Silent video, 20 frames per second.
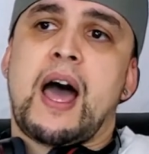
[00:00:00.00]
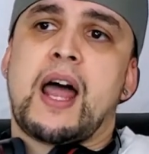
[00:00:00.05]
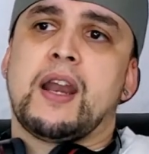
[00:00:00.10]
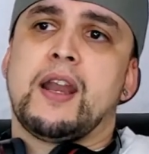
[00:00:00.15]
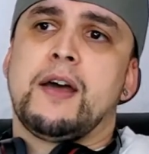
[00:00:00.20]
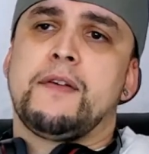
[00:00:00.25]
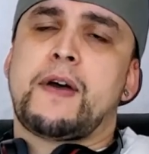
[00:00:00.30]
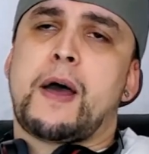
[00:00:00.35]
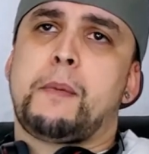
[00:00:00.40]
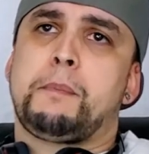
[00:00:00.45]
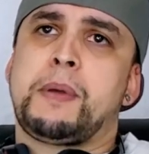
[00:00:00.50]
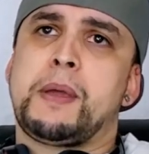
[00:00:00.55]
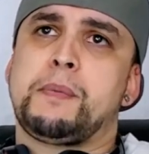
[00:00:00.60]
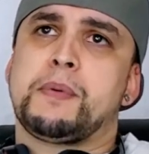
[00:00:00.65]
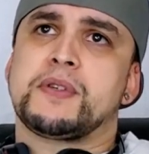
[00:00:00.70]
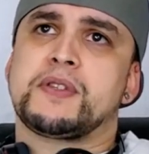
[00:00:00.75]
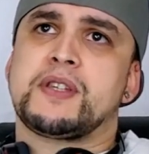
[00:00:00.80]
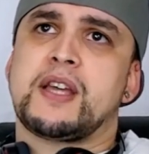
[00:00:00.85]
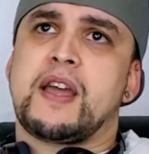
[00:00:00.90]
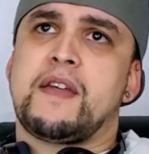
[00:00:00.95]
I love how
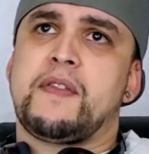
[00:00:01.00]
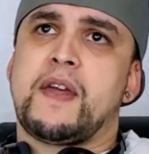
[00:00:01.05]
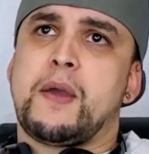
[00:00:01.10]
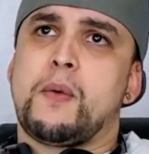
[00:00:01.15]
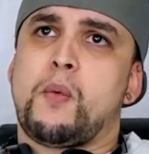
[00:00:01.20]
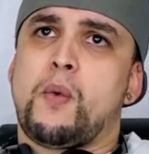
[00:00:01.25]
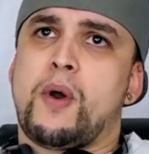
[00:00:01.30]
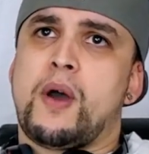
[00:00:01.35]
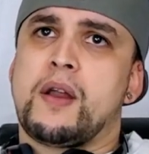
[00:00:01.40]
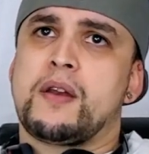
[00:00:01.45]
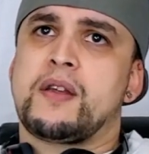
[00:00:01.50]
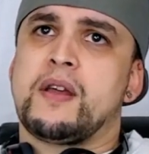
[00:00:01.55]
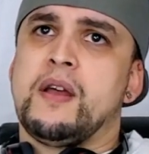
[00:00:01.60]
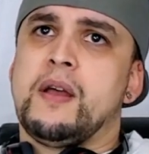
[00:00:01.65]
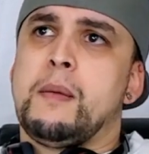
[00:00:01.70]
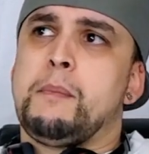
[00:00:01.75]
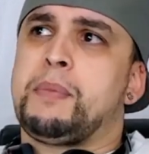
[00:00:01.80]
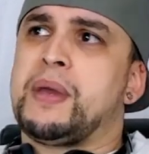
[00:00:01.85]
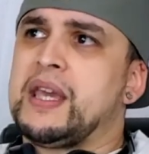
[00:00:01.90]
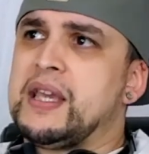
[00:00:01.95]
people say they want
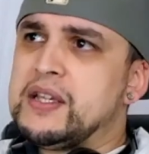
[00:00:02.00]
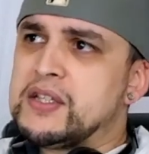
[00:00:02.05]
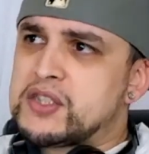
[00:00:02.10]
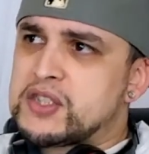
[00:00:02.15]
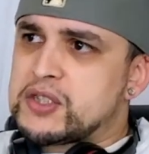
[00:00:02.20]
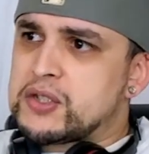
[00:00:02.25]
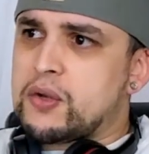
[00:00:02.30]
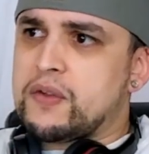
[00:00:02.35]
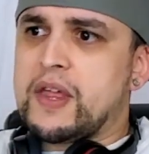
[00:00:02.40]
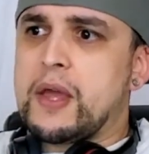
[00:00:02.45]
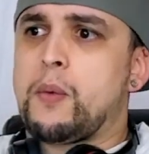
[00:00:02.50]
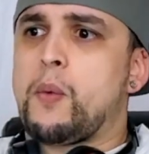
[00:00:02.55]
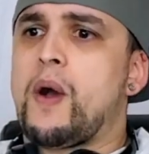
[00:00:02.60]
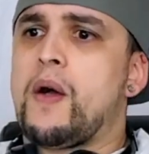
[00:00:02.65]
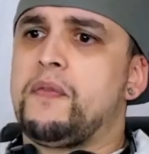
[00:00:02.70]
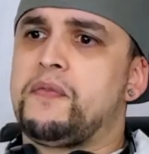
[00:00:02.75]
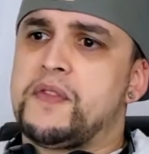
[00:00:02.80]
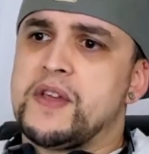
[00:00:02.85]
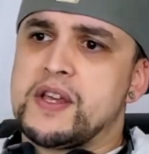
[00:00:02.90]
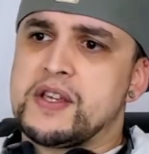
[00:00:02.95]
peace or they
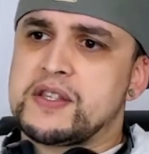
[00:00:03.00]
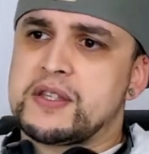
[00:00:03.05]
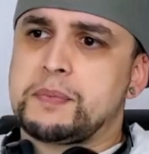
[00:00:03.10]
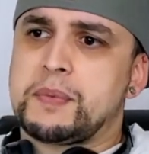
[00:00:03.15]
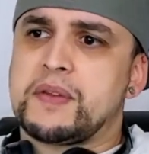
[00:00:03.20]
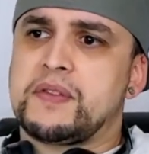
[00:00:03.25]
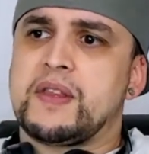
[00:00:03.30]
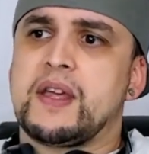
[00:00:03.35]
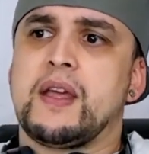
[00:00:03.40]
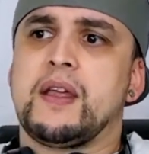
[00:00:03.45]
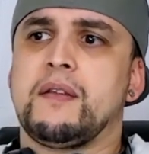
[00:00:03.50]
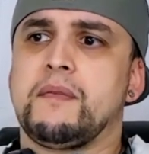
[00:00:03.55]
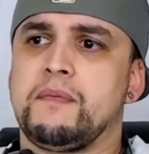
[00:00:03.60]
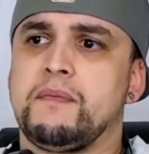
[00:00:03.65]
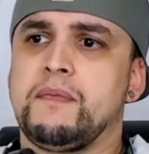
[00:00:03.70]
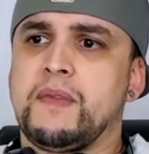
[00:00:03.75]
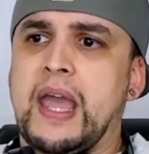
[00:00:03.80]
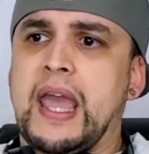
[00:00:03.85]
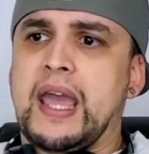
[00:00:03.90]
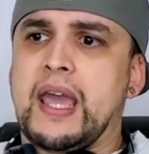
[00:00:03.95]
want this, but
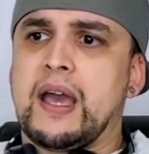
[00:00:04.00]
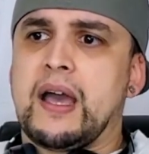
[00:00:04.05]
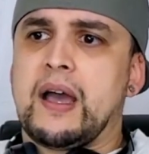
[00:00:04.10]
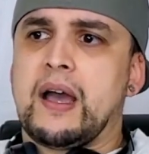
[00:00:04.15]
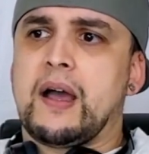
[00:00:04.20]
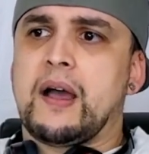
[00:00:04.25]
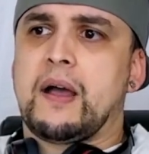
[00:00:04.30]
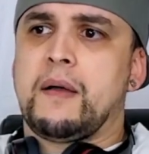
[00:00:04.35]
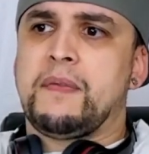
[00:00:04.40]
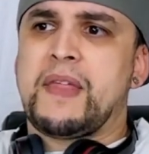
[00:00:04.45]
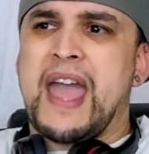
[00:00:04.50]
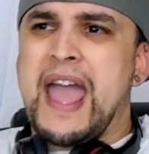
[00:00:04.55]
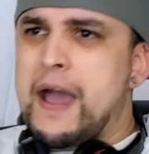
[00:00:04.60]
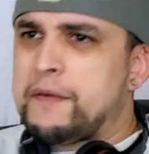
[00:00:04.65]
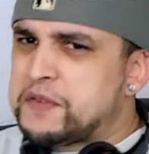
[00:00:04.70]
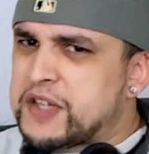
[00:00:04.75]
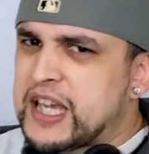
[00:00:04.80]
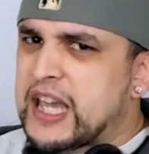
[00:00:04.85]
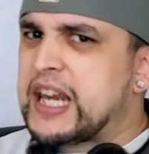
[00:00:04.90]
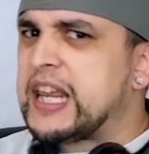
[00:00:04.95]
then they
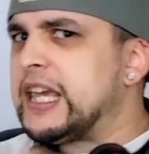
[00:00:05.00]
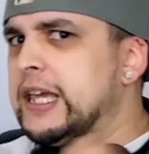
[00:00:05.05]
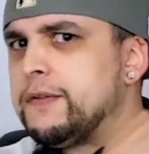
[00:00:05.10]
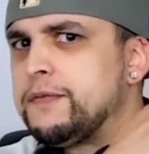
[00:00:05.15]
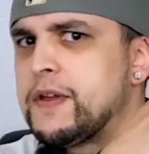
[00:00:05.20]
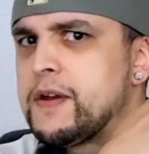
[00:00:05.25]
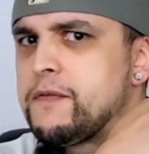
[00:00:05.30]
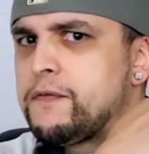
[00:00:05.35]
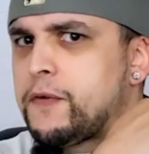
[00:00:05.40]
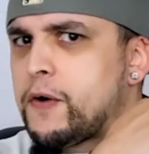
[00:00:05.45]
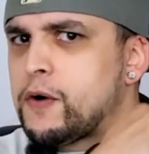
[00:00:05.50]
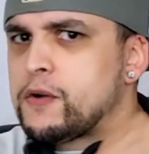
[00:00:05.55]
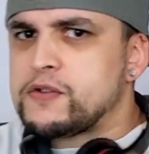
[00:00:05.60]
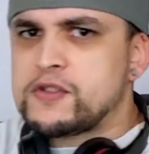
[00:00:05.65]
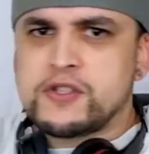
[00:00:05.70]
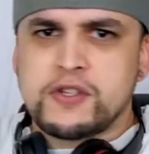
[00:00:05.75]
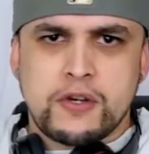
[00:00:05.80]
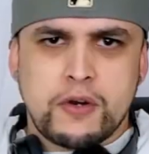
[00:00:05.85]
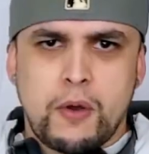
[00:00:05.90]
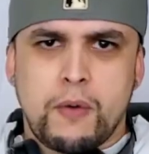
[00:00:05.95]
have to get even
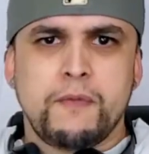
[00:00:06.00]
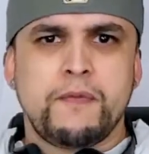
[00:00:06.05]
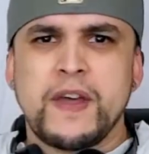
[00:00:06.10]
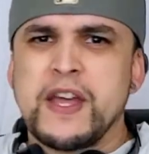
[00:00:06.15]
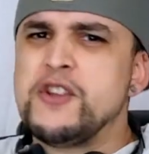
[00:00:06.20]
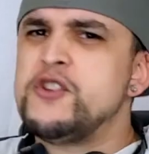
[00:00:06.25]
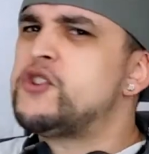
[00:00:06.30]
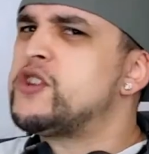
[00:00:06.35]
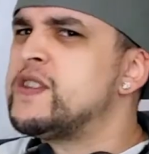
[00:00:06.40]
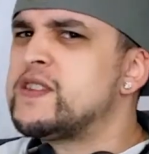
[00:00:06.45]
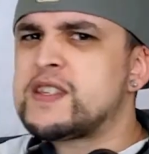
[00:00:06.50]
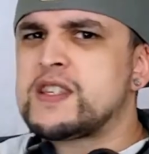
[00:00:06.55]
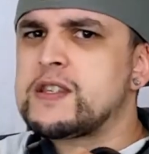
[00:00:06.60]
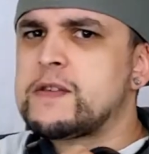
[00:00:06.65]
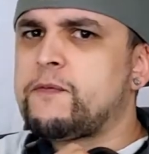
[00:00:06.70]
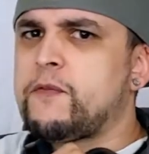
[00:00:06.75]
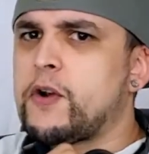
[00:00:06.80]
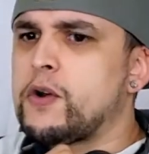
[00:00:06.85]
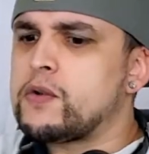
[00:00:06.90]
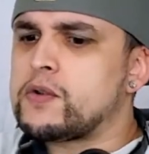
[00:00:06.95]
first, you know. Vengeance
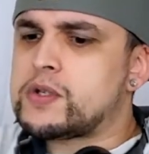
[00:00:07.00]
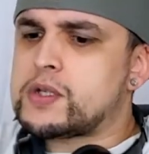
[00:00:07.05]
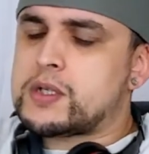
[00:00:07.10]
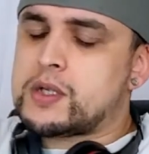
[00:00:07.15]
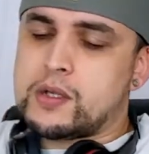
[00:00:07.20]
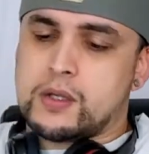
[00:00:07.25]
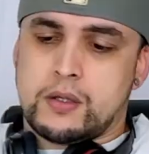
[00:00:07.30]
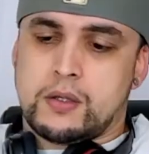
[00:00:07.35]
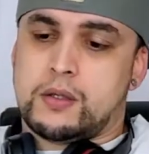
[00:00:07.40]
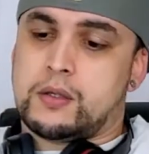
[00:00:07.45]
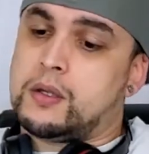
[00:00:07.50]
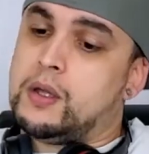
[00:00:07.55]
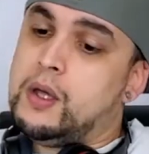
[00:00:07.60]
is first.